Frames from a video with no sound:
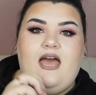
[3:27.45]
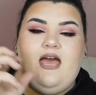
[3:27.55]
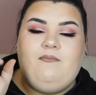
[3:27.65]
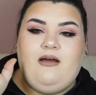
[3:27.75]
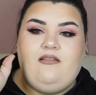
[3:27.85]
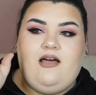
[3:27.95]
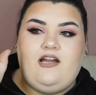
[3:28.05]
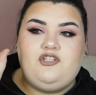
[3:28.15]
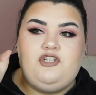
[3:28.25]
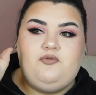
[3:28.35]
and my
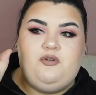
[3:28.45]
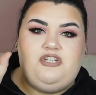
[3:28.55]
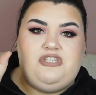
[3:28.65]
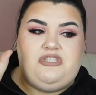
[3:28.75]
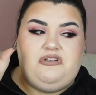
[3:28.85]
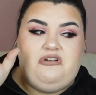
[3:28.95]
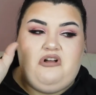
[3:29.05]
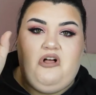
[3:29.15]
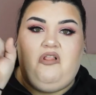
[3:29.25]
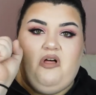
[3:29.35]
lashes would just
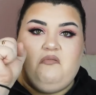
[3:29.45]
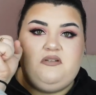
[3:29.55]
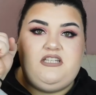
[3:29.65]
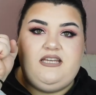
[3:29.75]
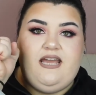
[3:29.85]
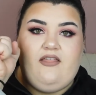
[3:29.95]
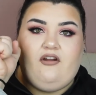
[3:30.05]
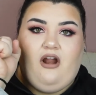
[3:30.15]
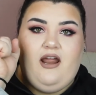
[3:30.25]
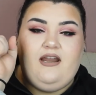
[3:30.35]
clump together.